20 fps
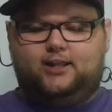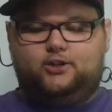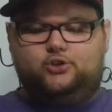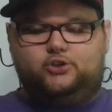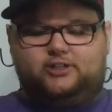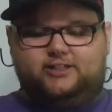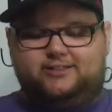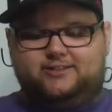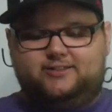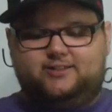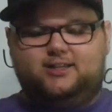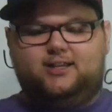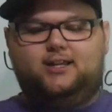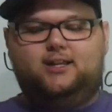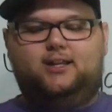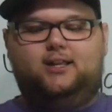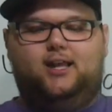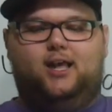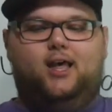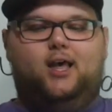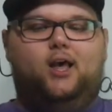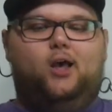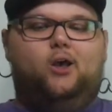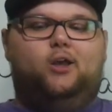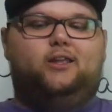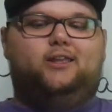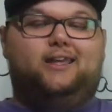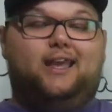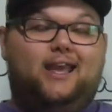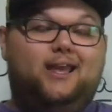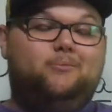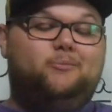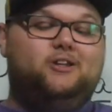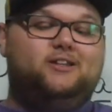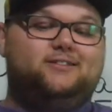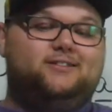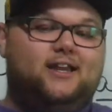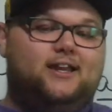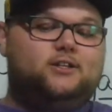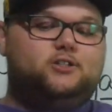And you can see
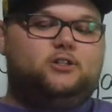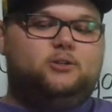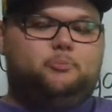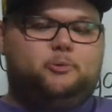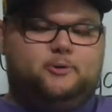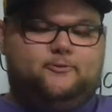Yanma is actually